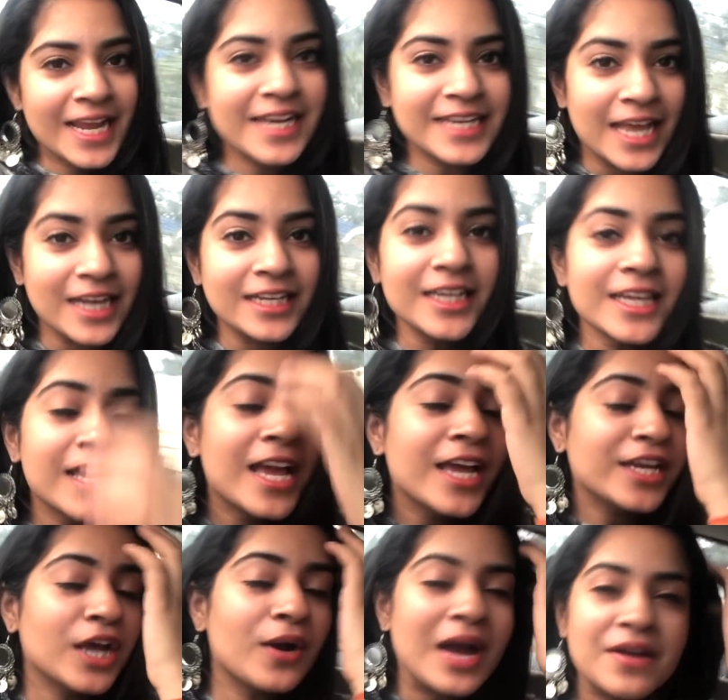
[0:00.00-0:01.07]
in Delhi.
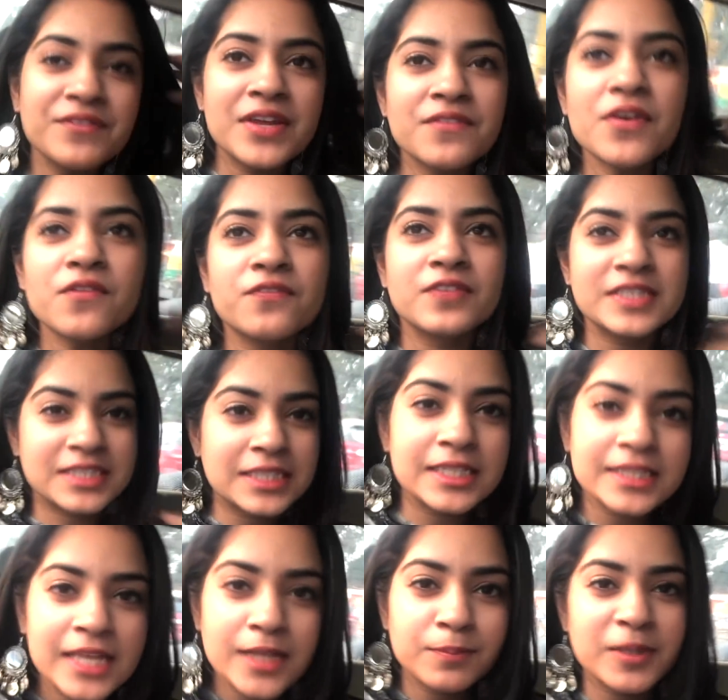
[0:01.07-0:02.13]
Now I've never
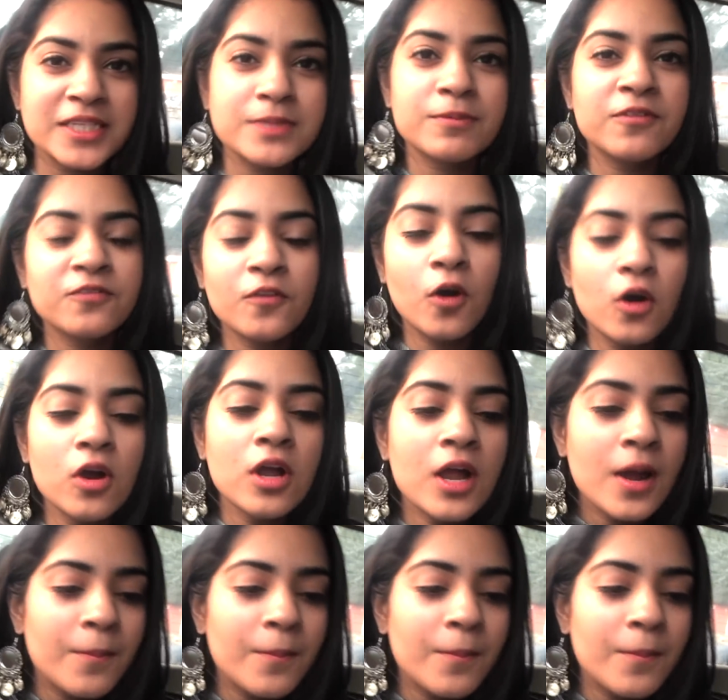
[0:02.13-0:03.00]
visited that place before,